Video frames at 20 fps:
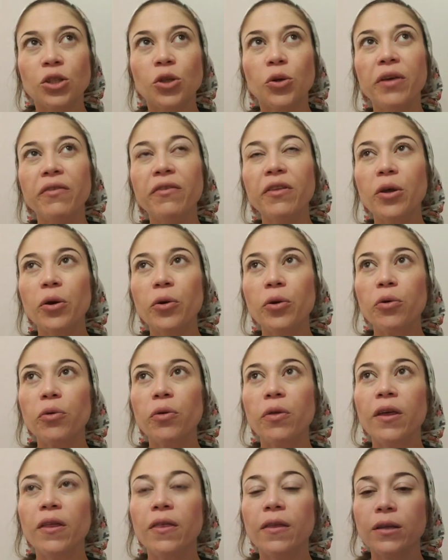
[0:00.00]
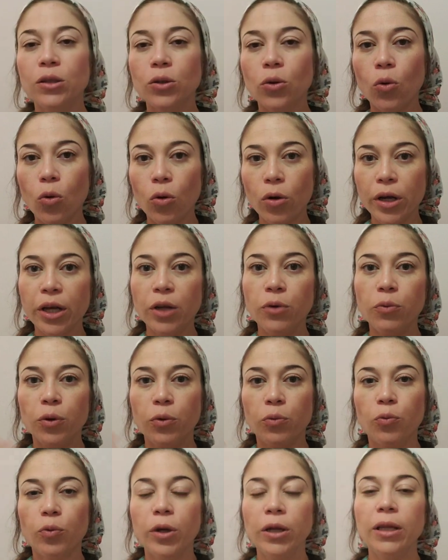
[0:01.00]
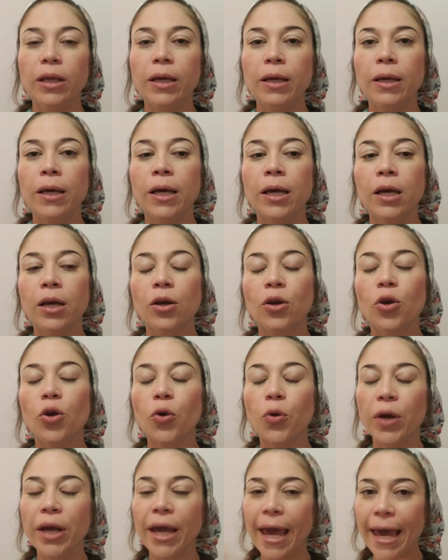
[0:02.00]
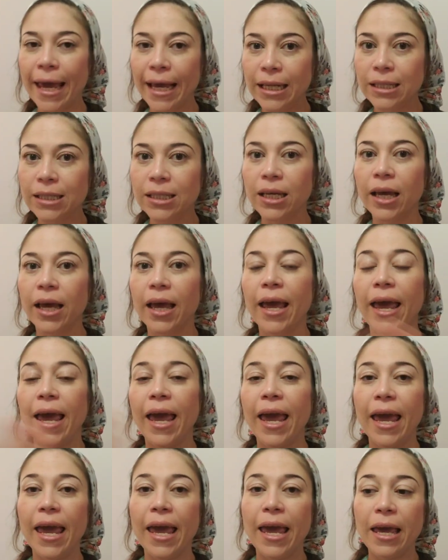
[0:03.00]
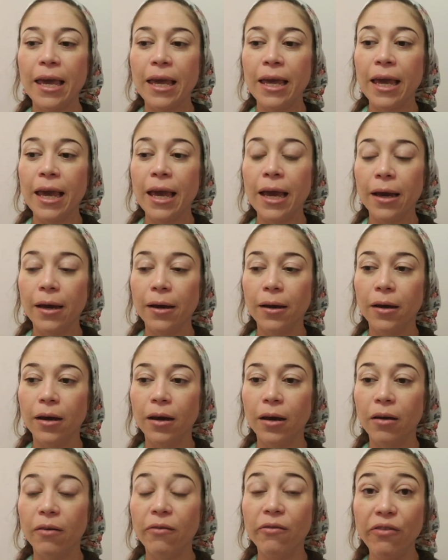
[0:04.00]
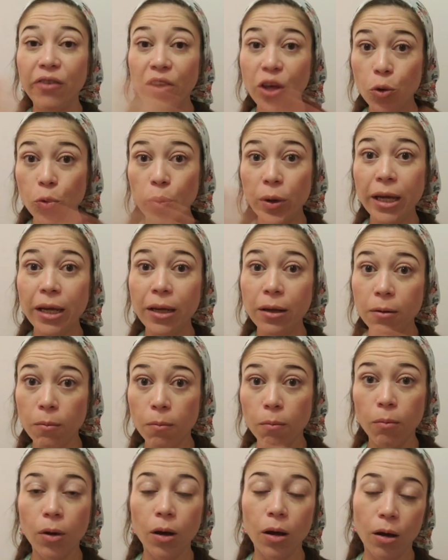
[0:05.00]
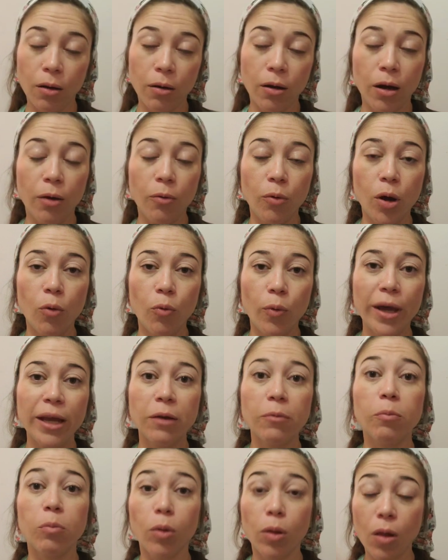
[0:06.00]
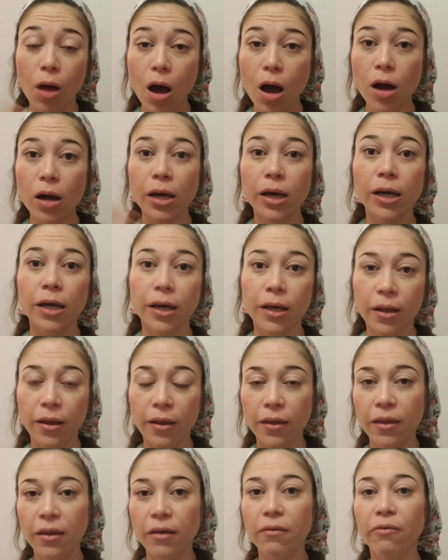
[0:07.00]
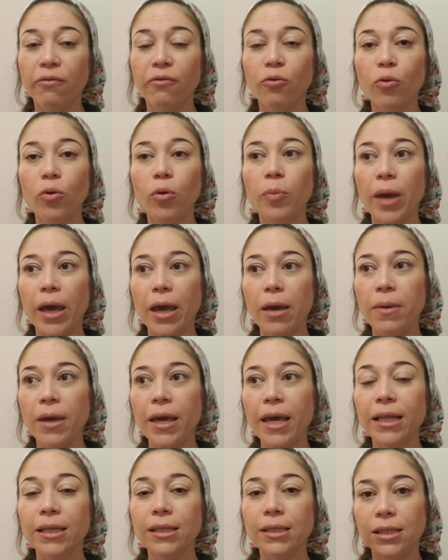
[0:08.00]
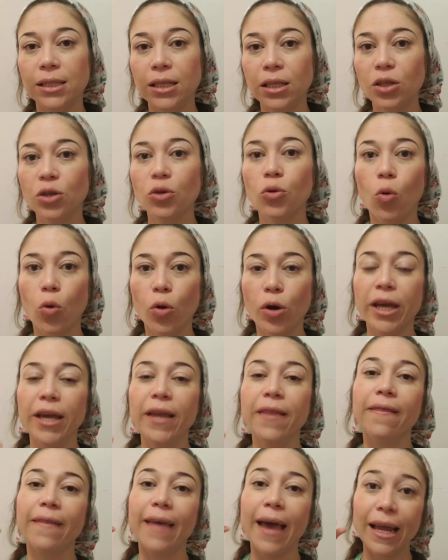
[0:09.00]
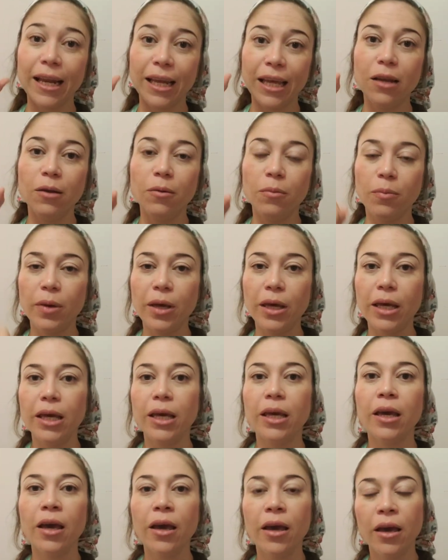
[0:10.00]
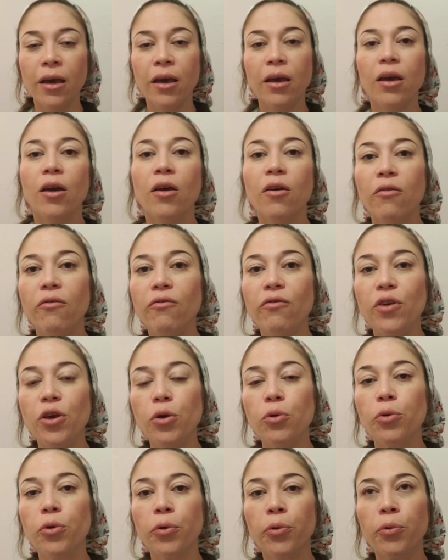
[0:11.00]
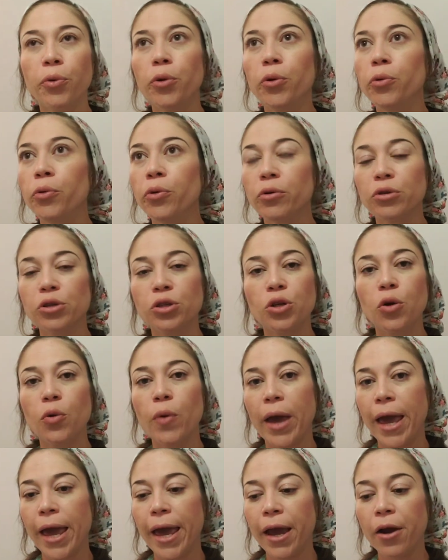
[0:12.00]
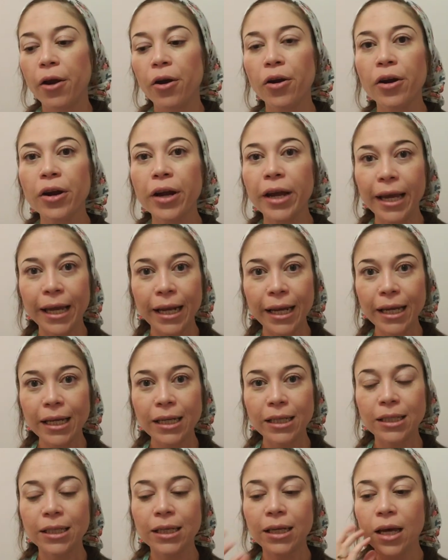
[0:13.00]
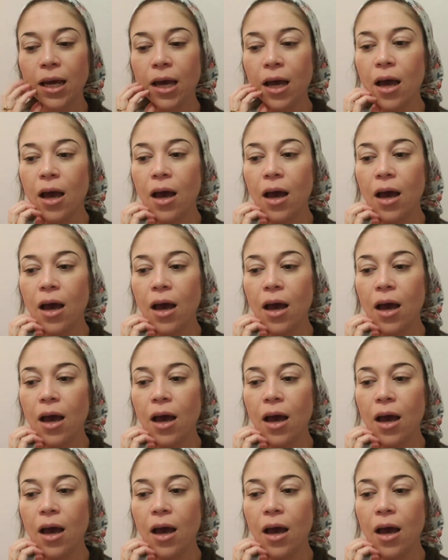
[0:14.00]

So even though you think this organ would really create a viewing, a way to block the full baby, it's still an organ that can be viewed through. There's no air in it.